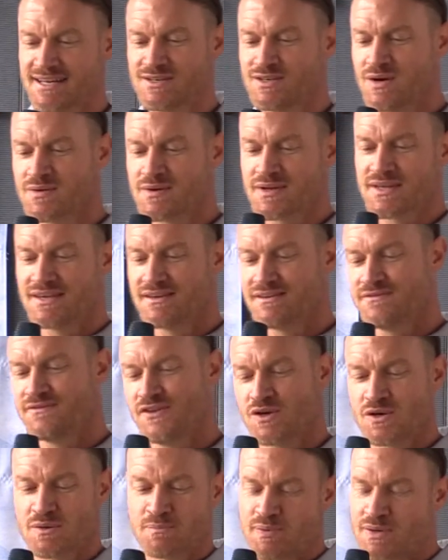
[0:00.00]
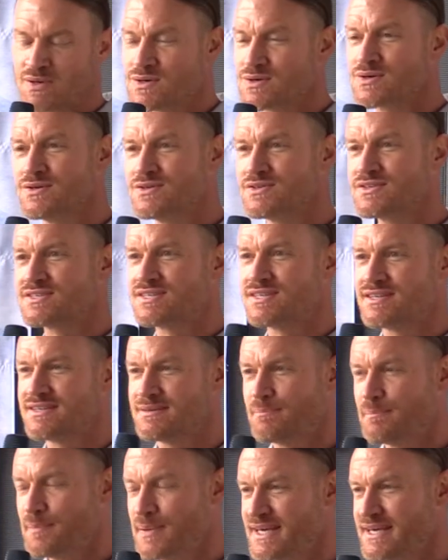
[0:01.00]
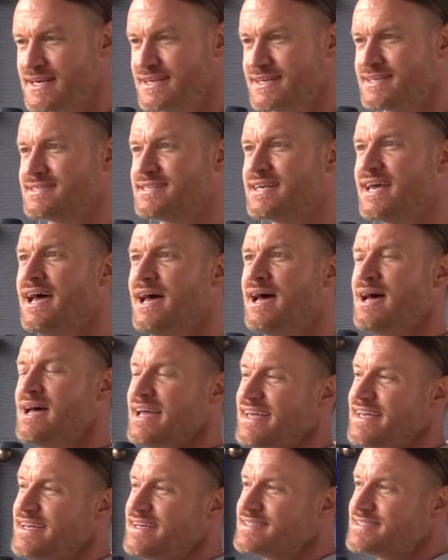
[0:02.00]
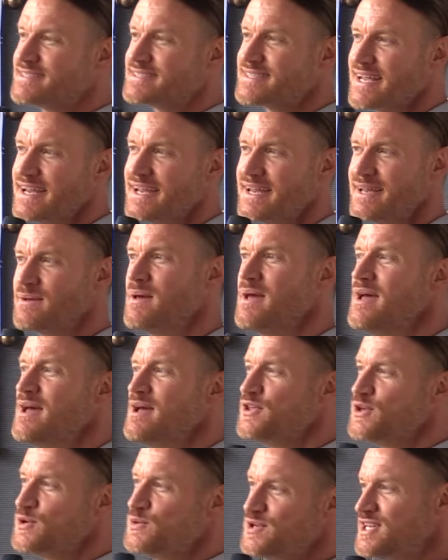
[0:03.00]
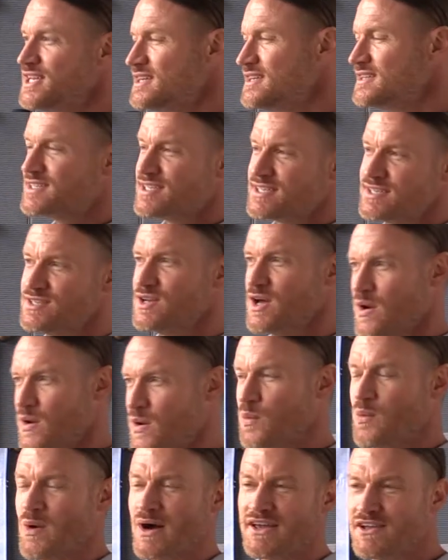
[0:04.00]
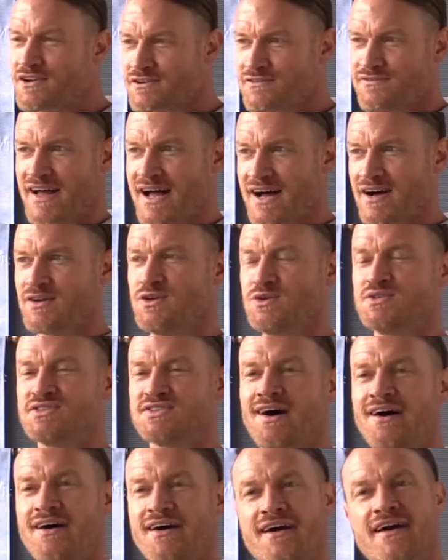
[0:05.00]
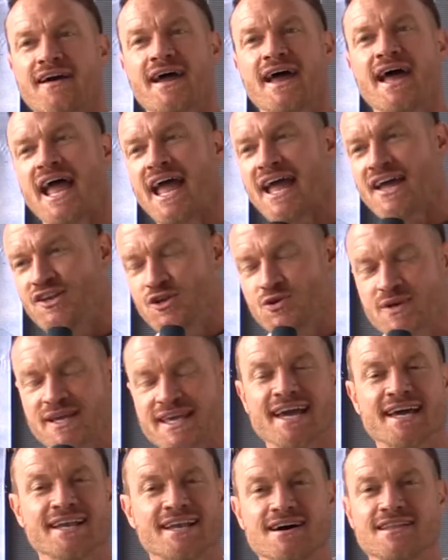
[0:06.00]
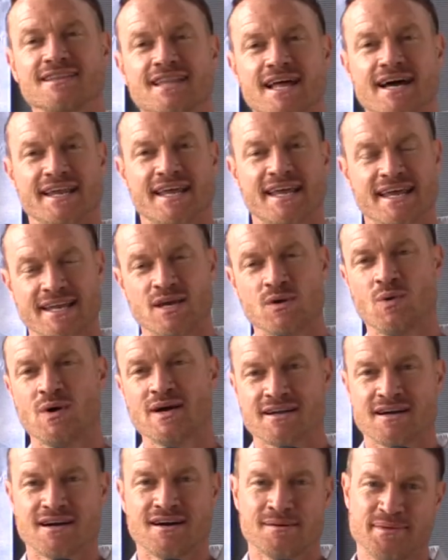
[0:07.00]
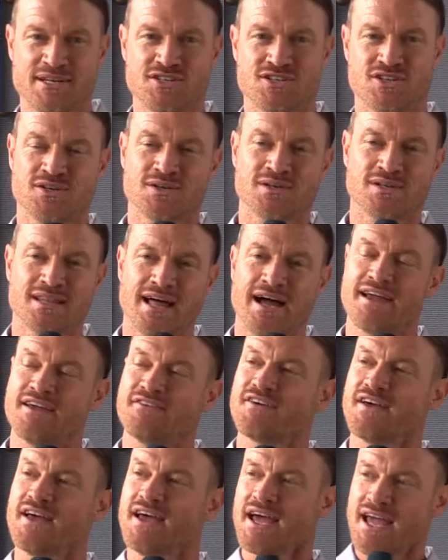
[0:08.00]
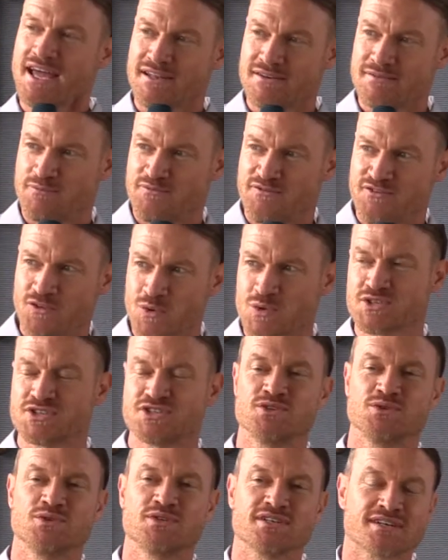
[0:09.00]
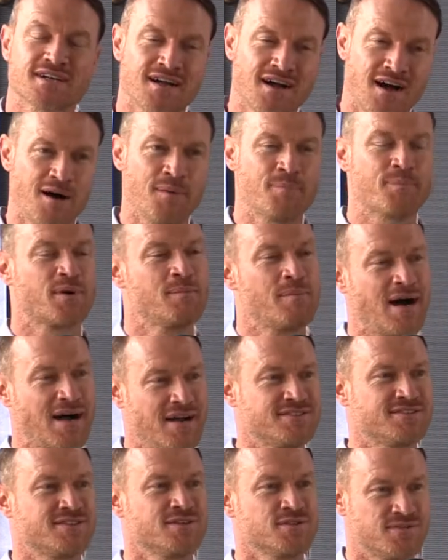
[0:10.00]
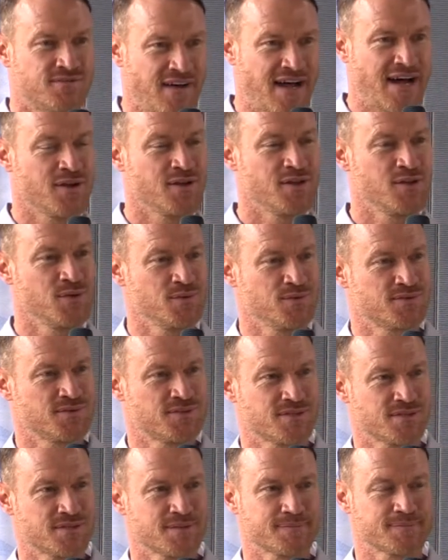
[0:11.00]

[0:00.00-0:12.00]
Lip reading: don't give your pearls to the pigs, he is saying you need to know what your values are, and you cannot let anyone come into your life and force you to compromise those values.